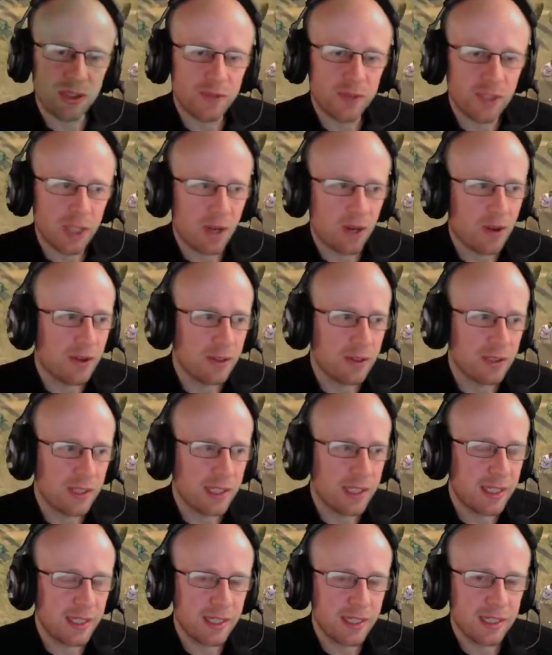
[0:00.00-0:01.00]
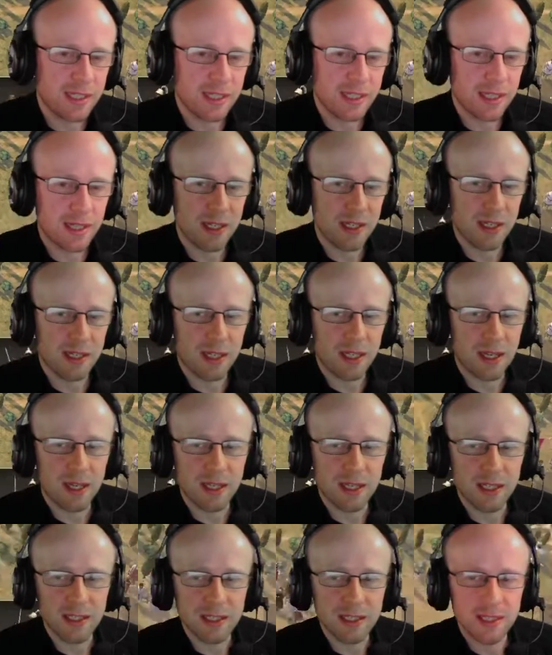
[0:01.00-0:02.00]
have charged these
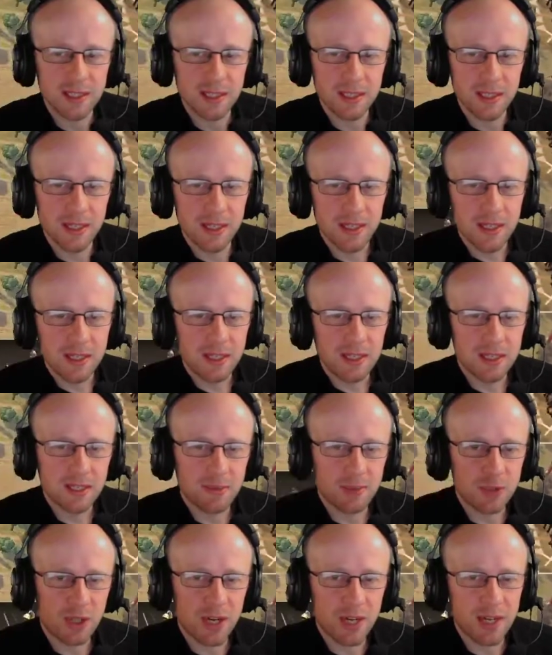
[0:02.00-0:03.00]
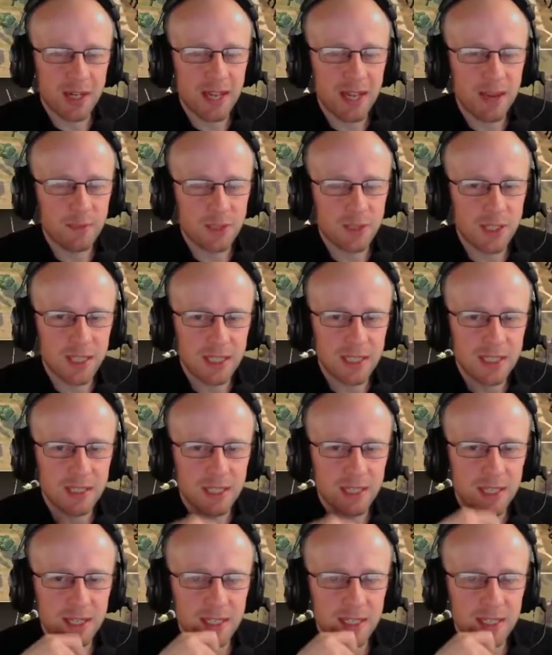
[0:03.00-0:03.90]
lights because I'm trying to capture his